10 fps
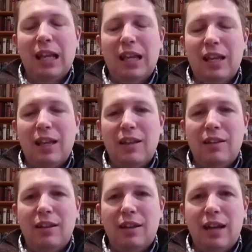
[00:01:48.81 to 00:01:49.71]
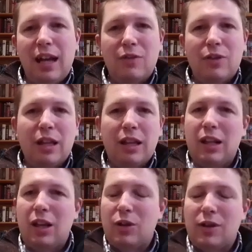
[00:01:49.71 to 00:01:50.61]
And after that
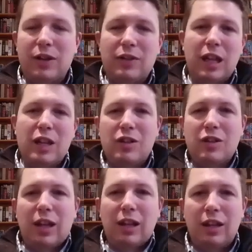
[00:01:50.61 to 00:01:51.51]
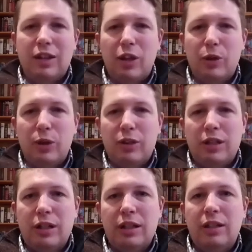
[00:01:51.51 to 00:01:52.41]
led other investigations. I led the Hillary
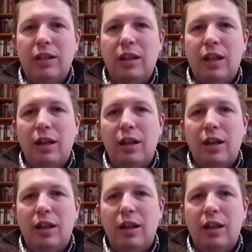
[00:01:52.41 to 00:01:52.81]
Clinton